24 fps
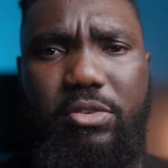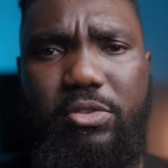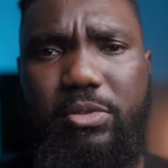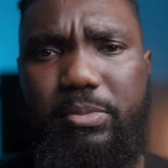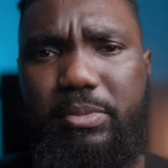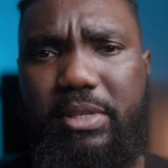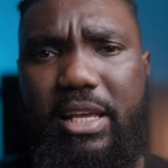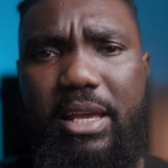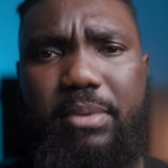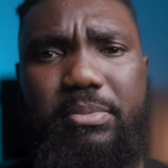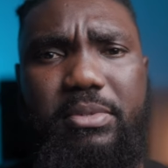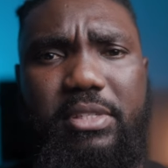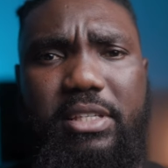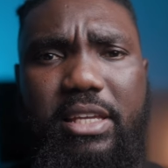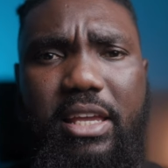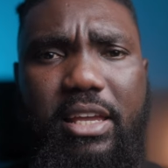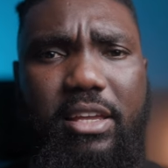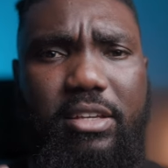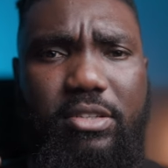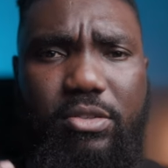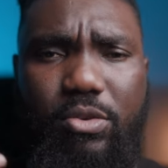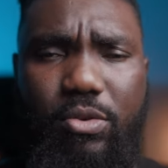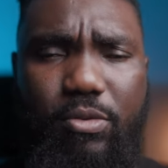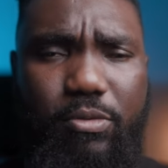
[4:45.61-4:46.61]
Sometimes
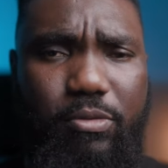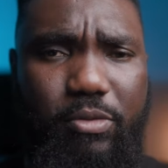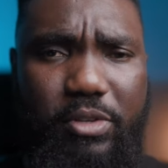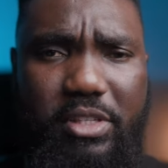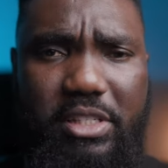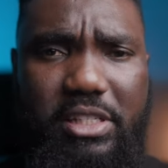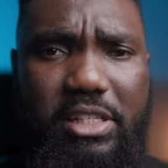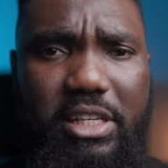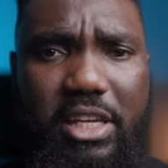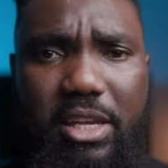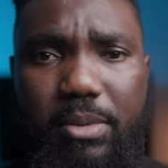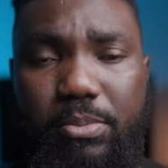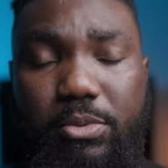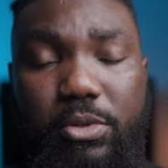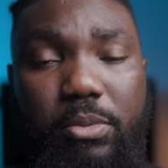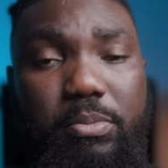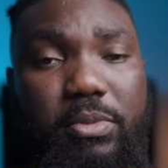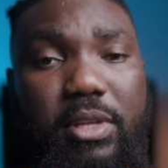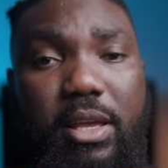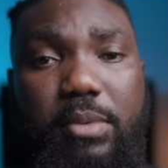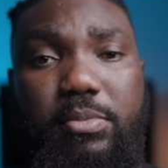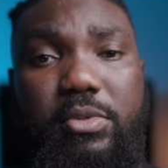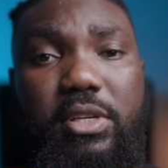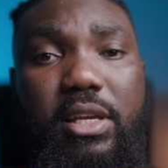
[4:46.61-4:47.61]
gears go for cheap,
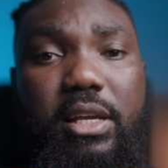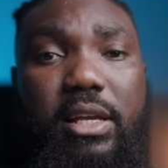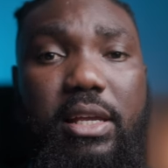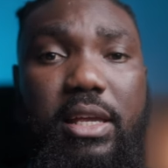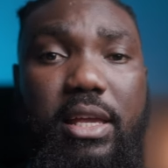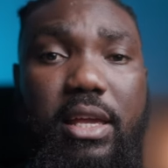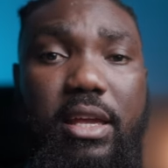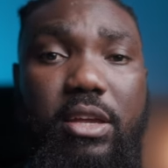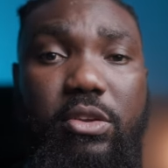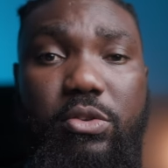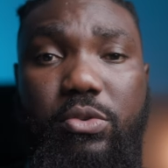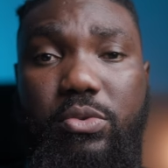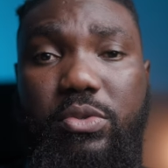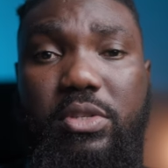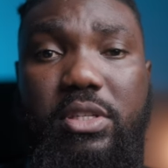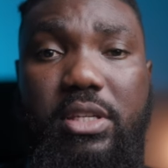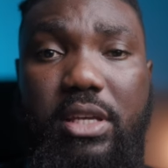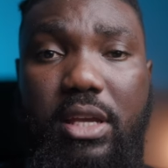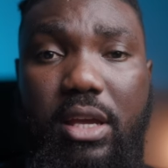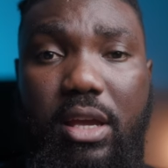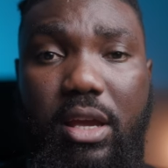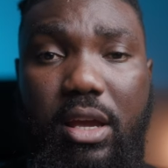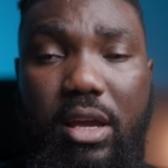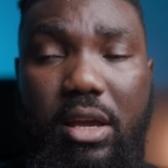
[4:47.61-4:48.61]
sometimes you can get used
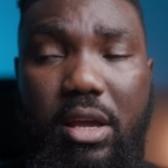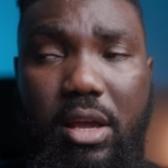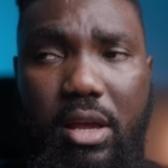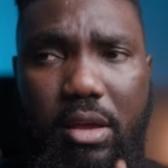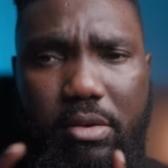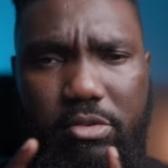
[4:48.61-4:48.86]
gear.